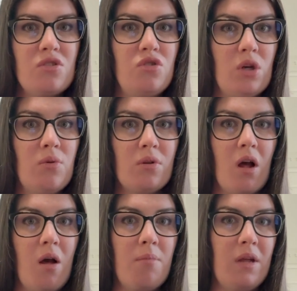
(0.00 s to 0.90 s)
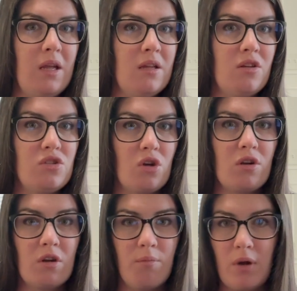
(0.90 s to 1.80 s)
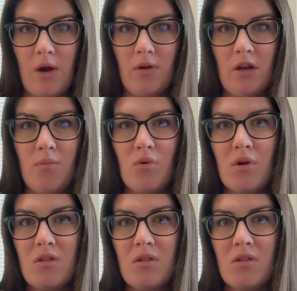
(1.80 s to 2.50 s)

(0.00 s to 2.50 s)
don't come in the darker brown anymore.